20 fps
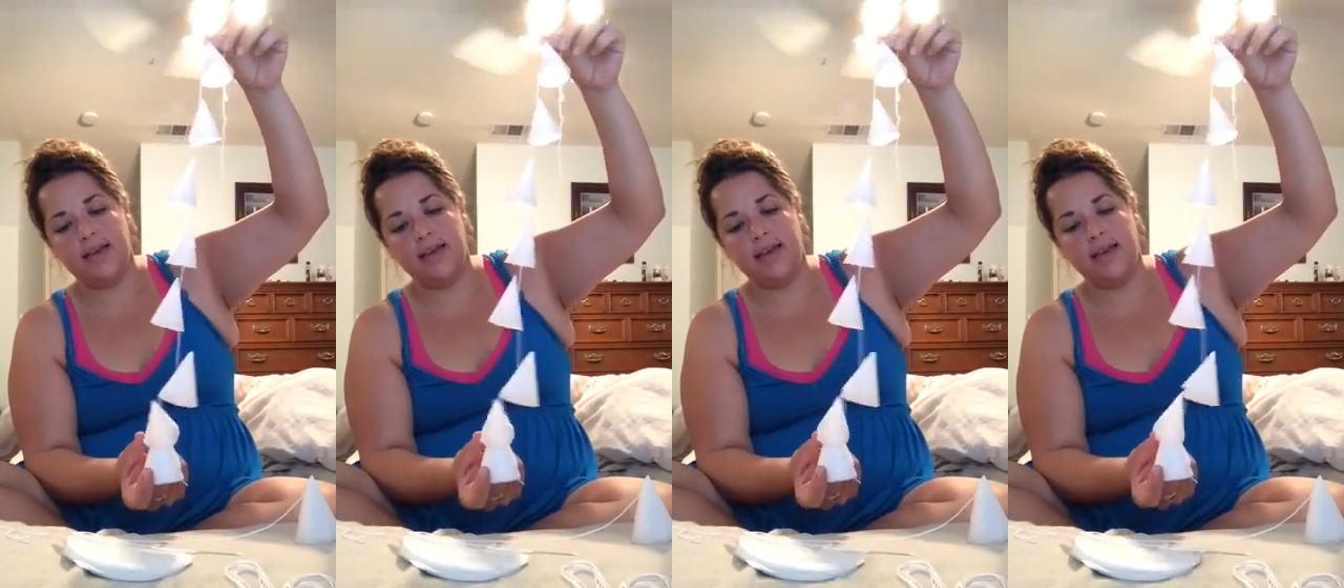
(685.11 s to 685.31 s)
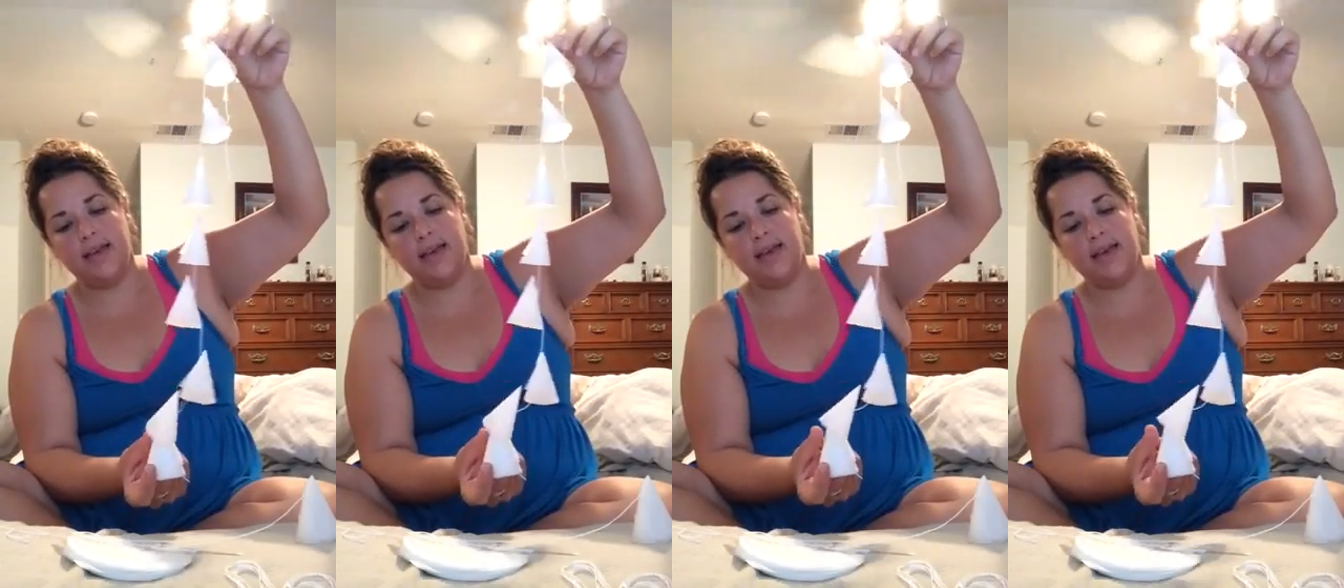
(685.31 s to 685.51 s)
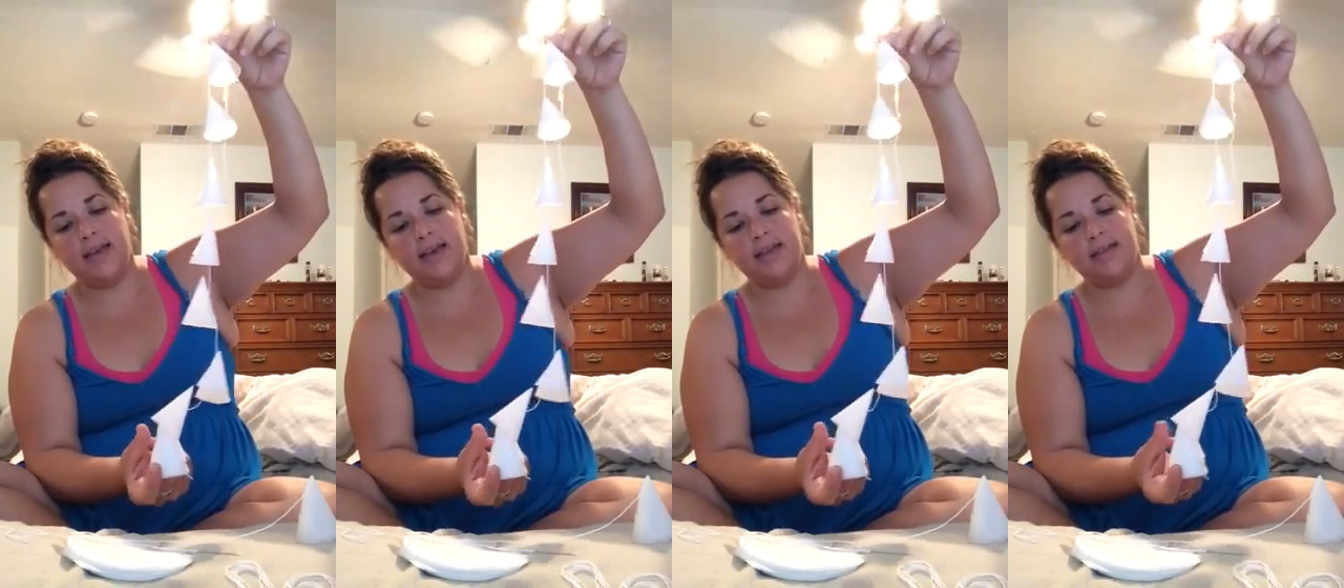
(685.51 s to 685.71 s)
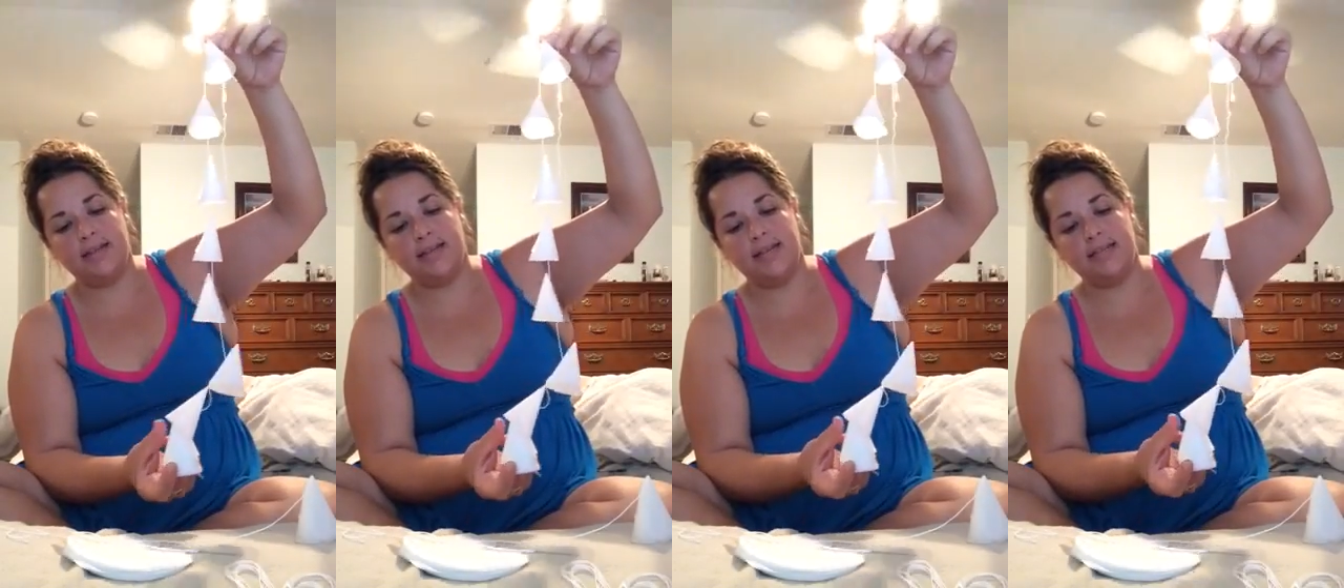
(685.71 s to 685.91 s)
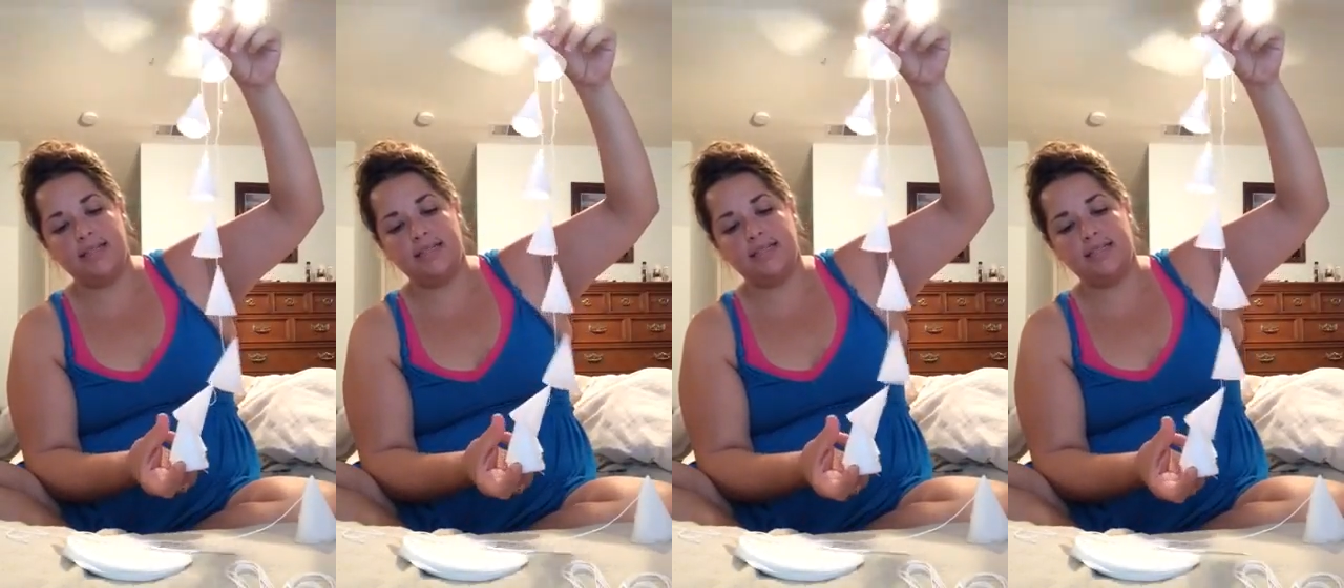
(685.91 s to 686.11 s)
and
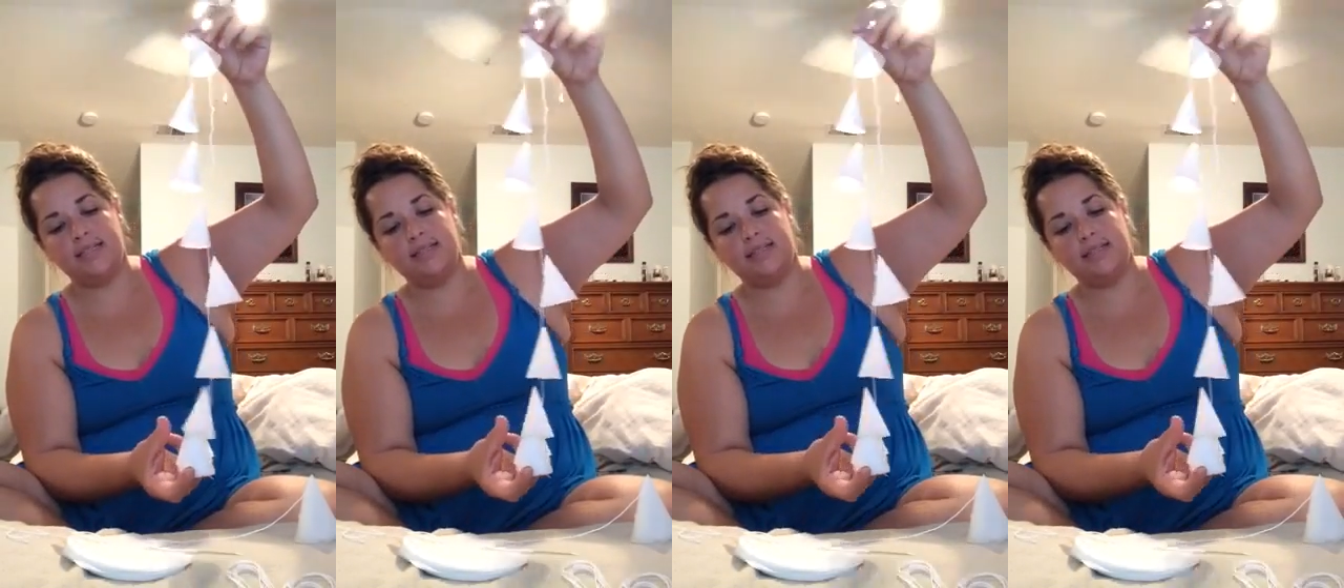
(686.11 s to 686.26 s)
it